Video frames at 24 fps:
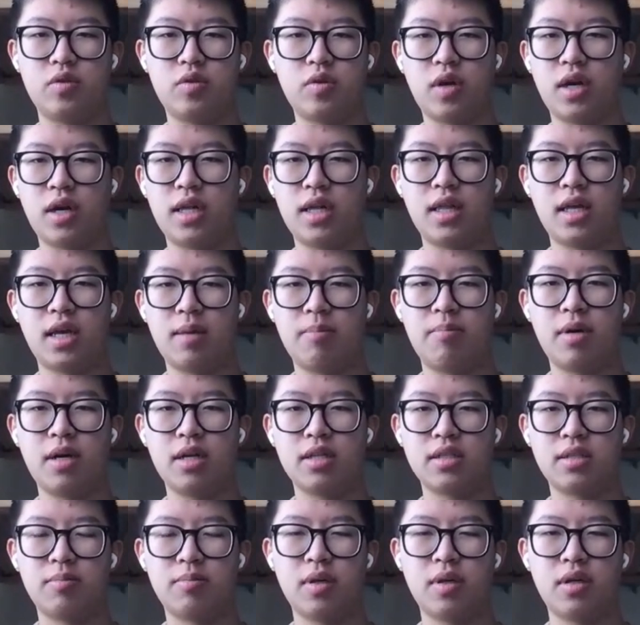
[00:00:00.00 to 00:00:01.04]
try that
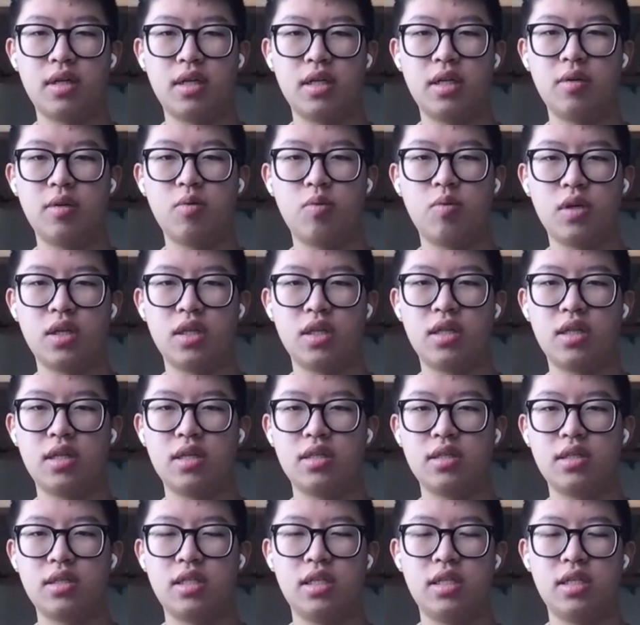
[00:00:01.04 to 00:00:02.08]
possibility with
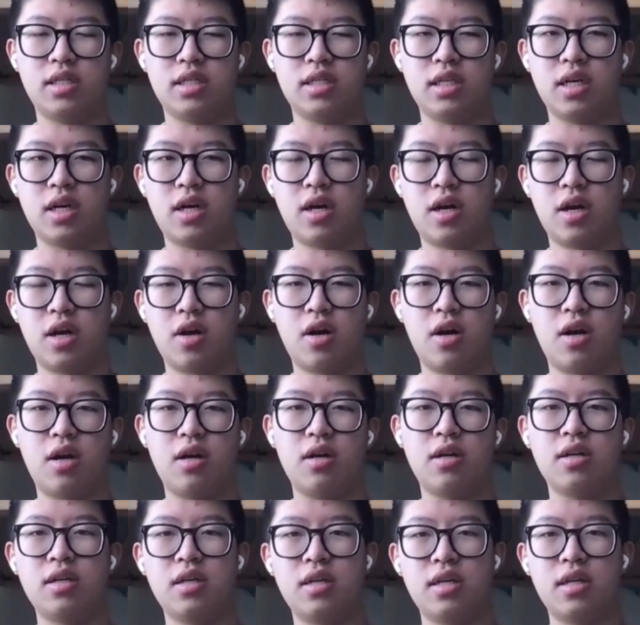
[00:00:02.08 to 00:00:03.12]
CCIR.
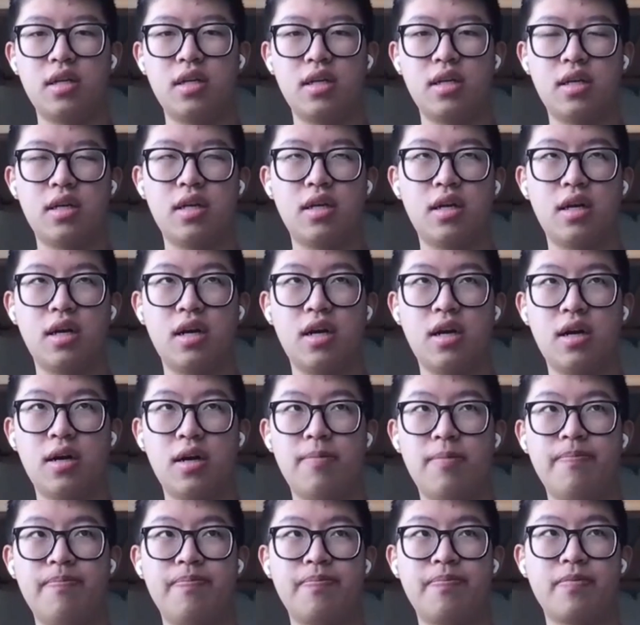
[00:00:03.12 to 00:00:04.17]

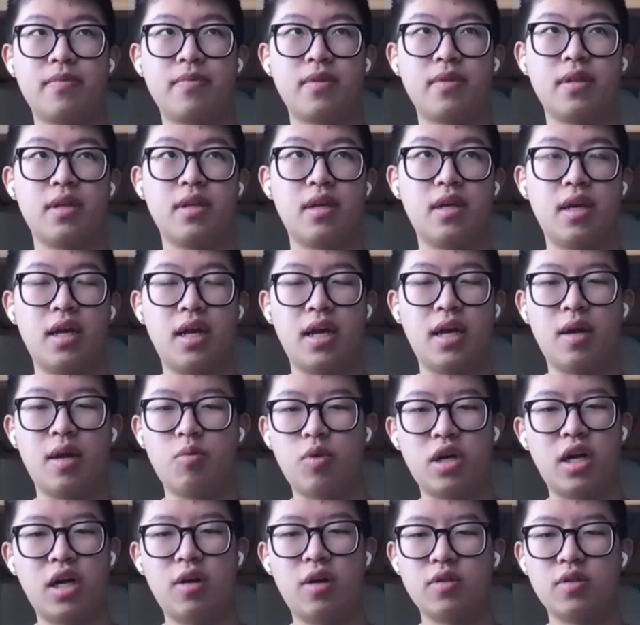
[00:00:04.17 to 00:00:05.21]
Um, and
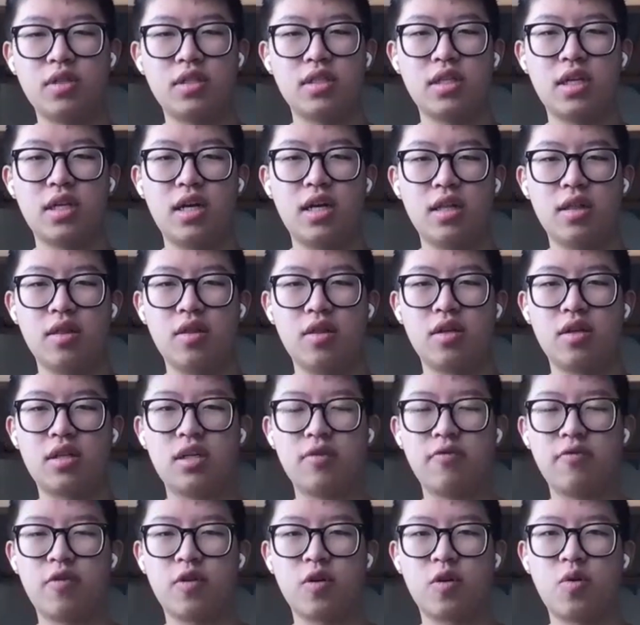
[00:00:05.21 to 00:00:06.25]
when I was
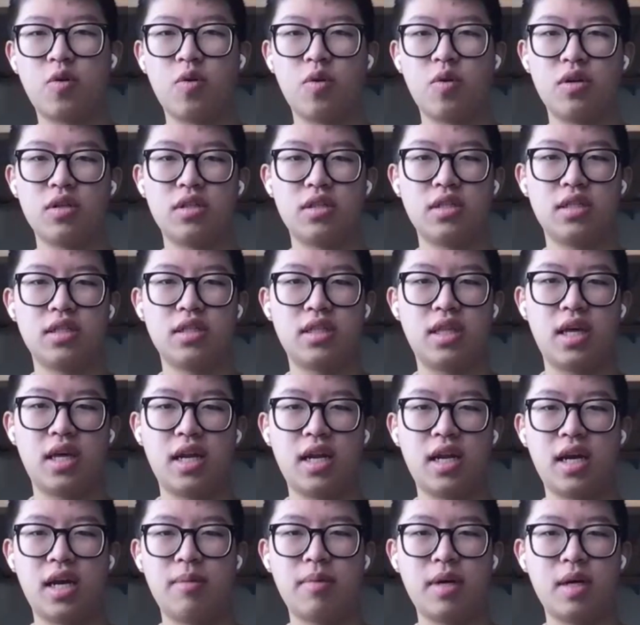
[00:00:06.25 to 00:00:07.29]
looking for courses
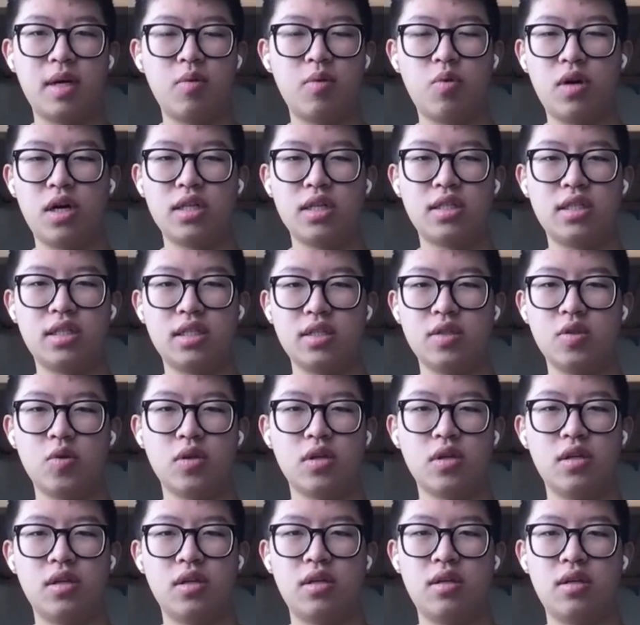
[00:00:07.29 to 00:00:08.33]
that I might want to
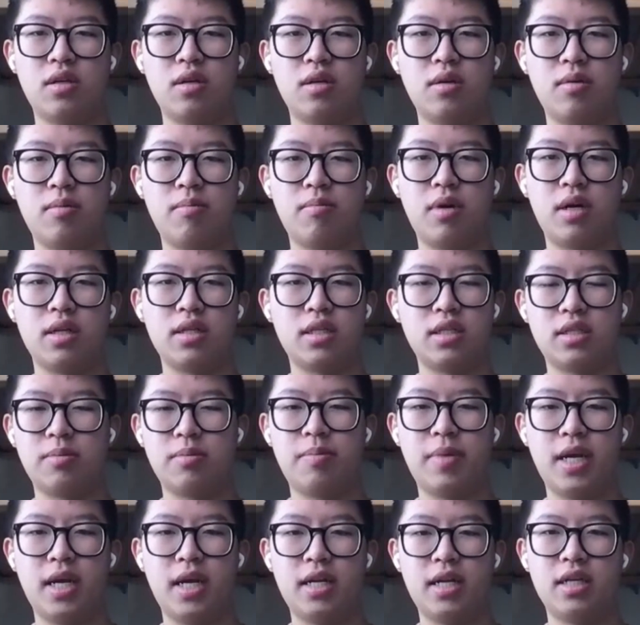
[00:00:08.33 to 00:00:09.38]

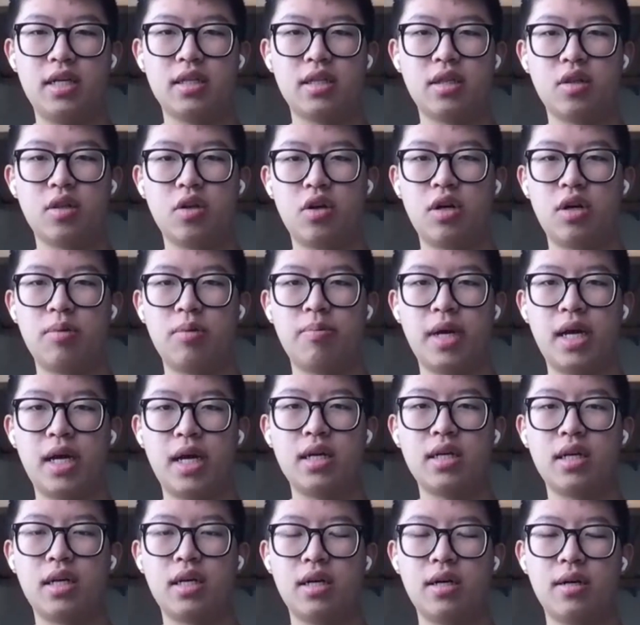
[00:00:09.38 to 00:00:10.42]
participate in, learn
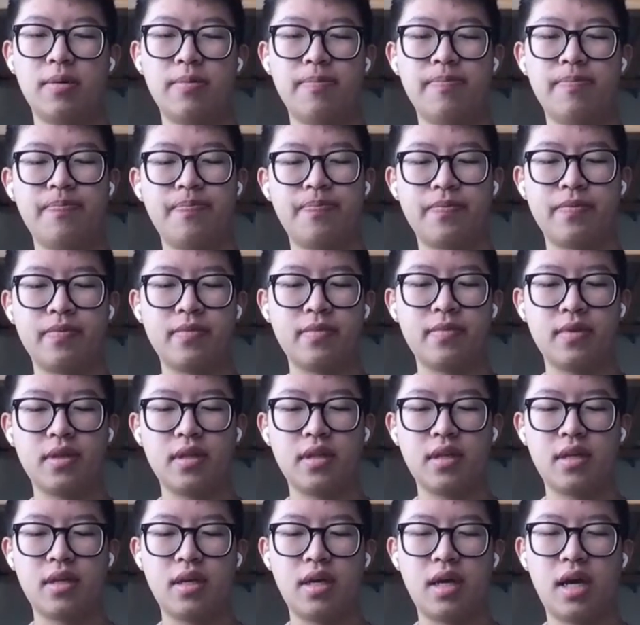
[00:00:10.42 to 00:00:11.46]
about,
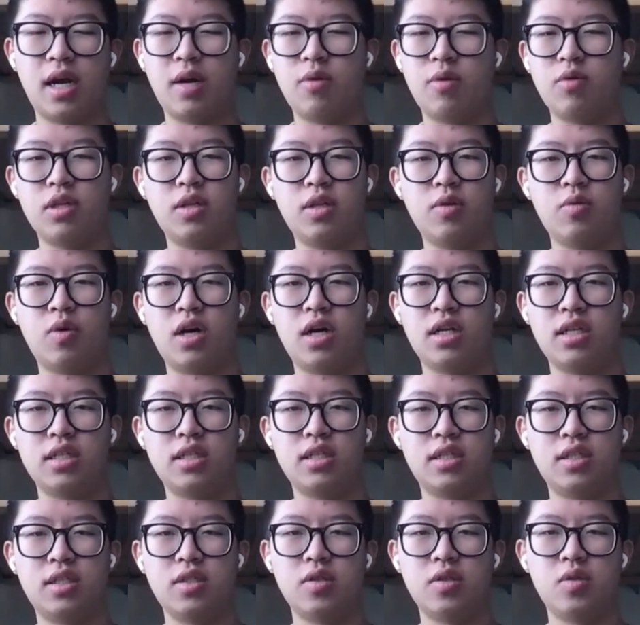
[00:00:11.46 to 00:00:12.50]
I really
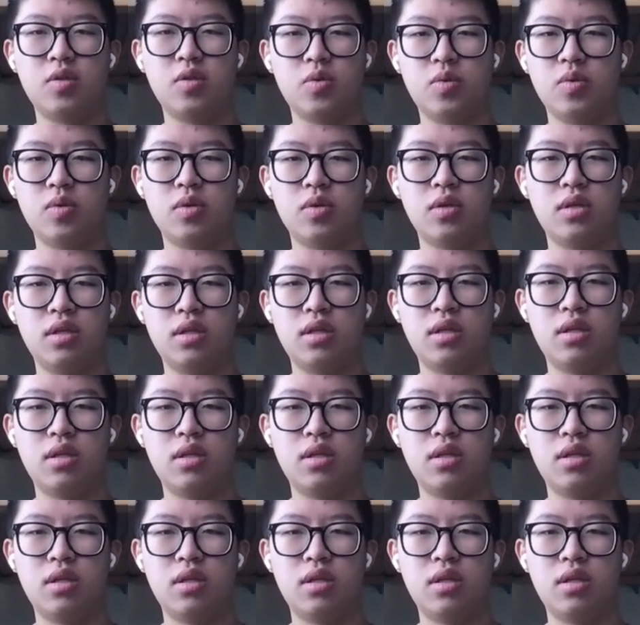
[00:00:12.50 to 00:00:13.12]
wanted to